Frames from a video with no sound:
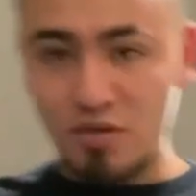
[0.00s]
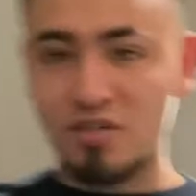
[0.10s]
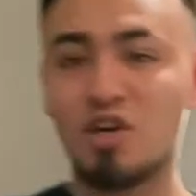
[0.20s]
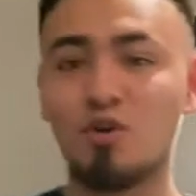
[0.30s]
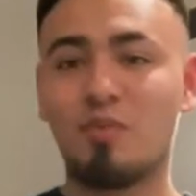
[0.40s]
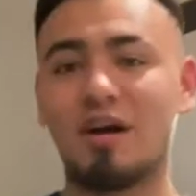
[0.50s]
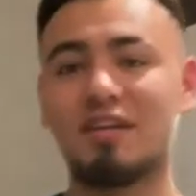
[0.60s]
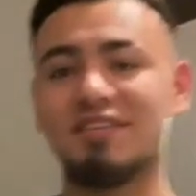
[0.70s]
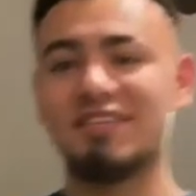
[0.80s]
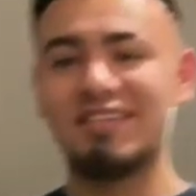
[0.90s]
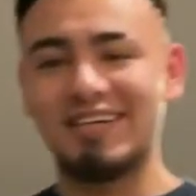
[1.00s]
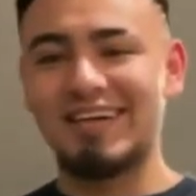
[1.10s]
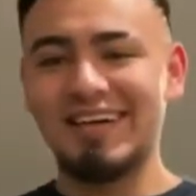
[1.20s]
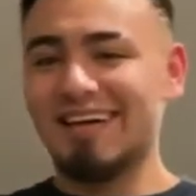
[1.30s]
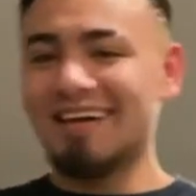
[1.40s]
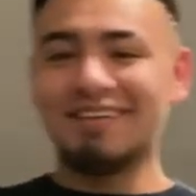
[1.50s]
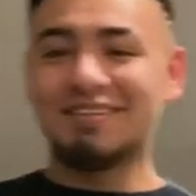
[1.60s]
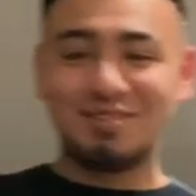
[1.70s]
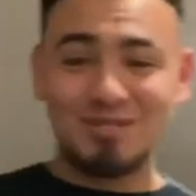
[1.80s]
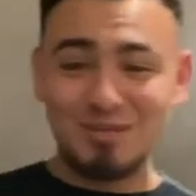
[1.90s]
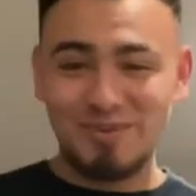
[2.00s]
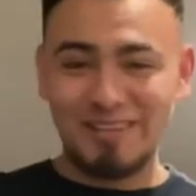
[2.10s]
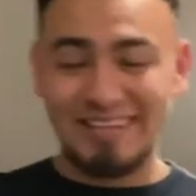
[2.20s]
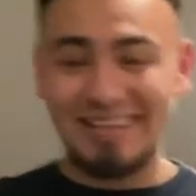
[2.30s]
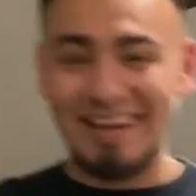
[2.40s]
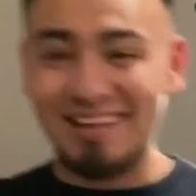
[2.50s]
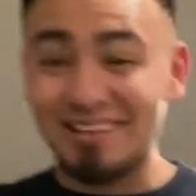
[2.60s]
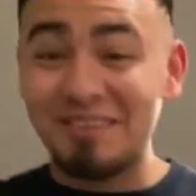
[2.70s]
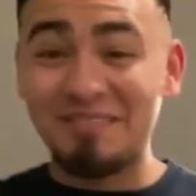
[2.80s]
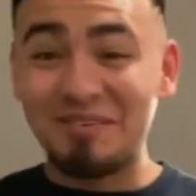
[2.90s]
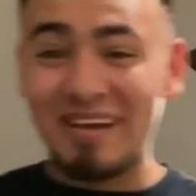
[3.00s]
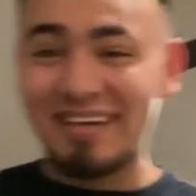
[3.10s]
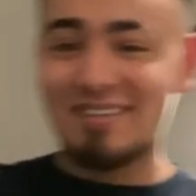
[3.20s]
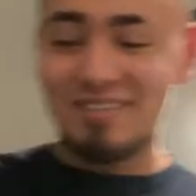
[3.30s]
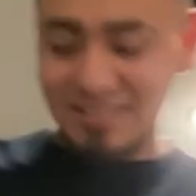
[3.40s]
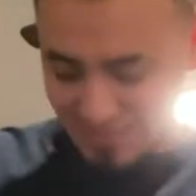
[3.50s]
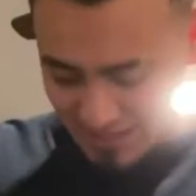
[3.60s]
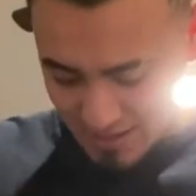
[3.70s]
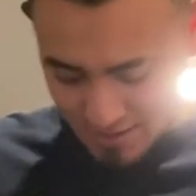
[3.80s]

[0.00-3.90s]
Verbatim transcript: dope, honestly. It looks super lit. I love the way it looks.